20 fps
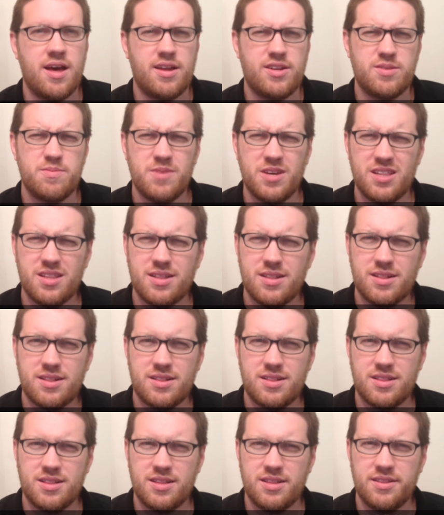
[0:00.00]
To me,
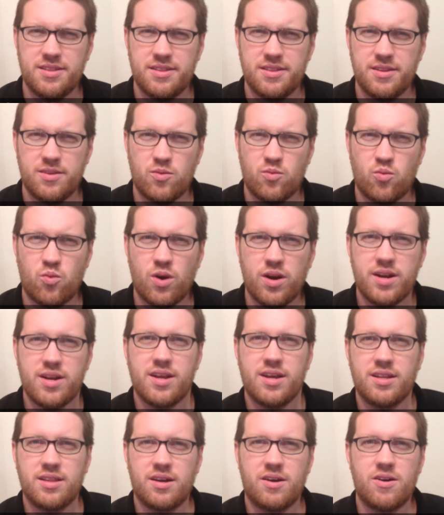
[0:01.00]

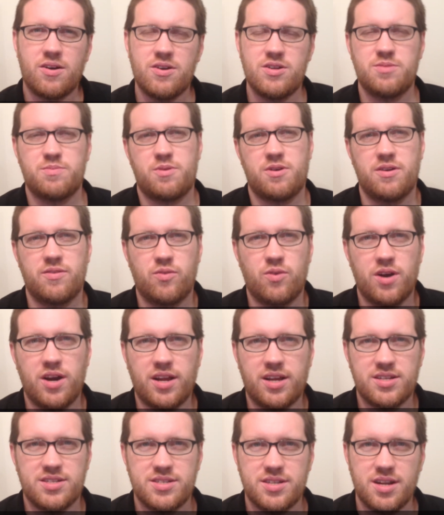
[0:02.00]
writing, the hardest part of
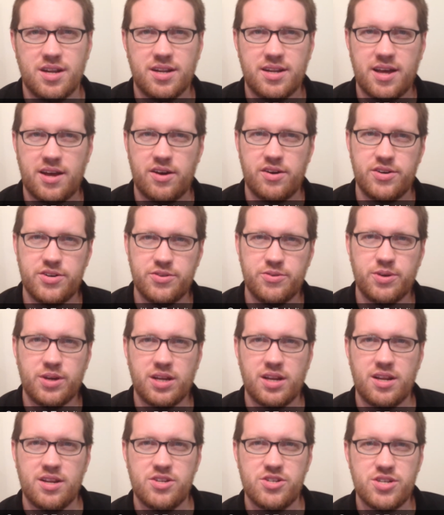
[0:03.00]
writing is sitting down and doing
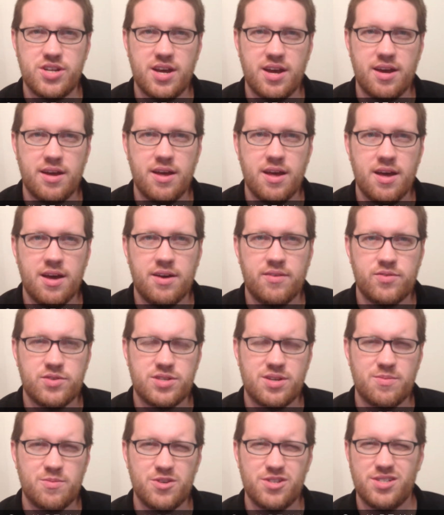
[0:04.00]
it each day. For
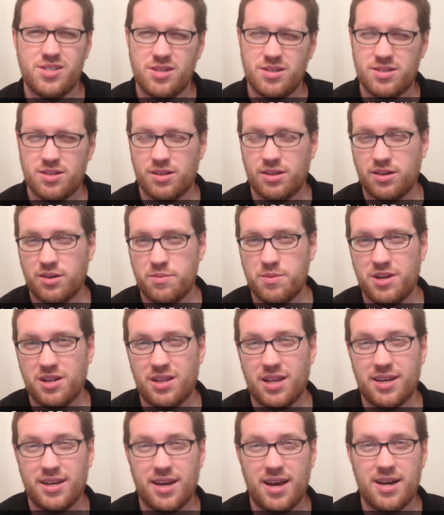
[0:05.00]
some reason it's a little bit
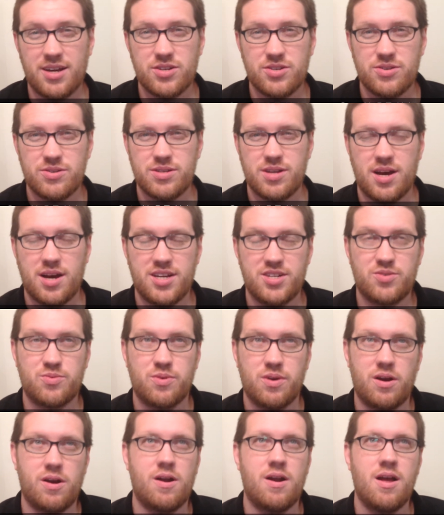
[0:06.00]
like exercise
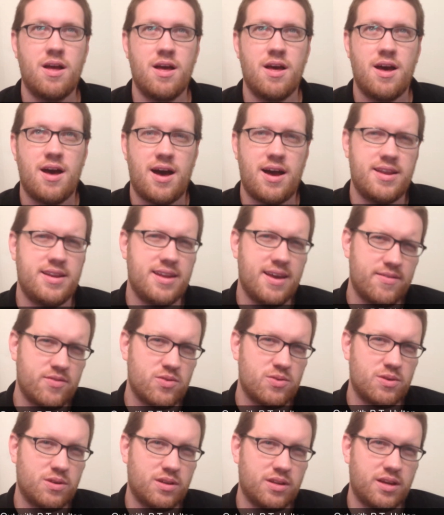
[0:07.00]
where I never
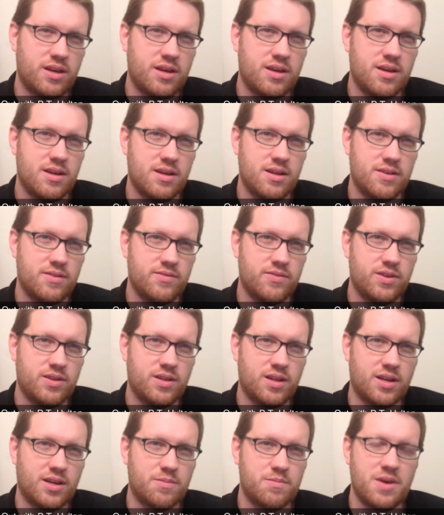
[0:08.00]
really feel
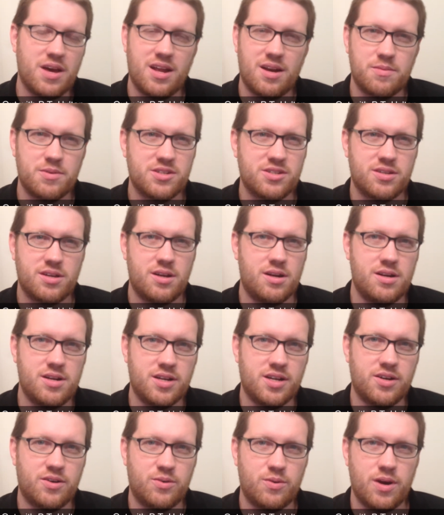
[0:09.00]
like, man, I'm excited to
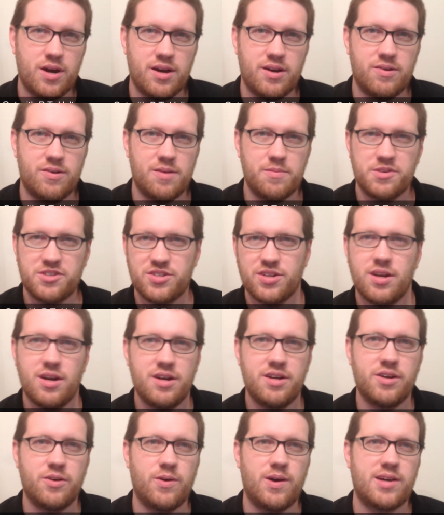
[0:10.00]
go write or I'm excited
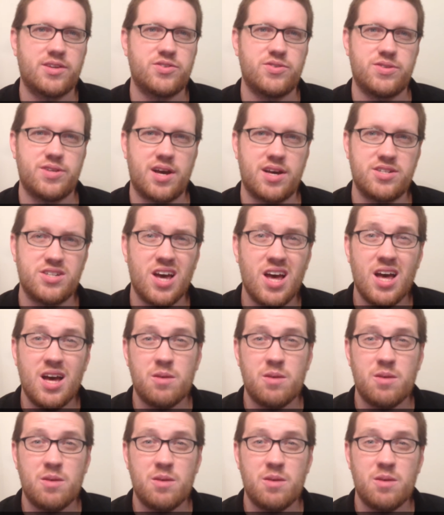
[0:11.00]
to go exercise.